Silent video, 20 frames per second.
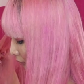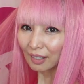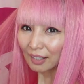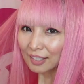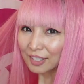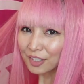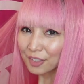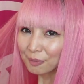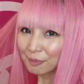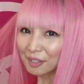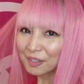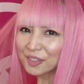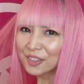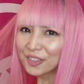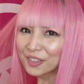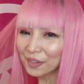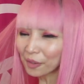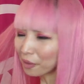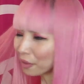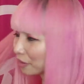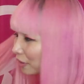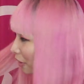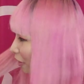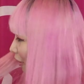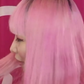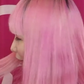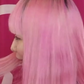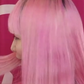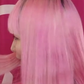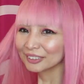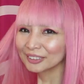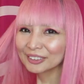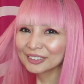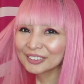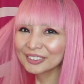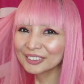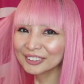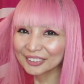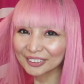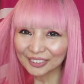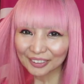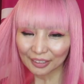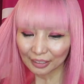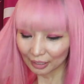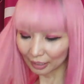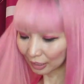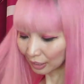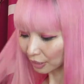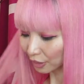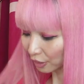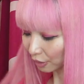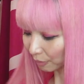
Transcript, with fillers: It smells so good. Ooh, it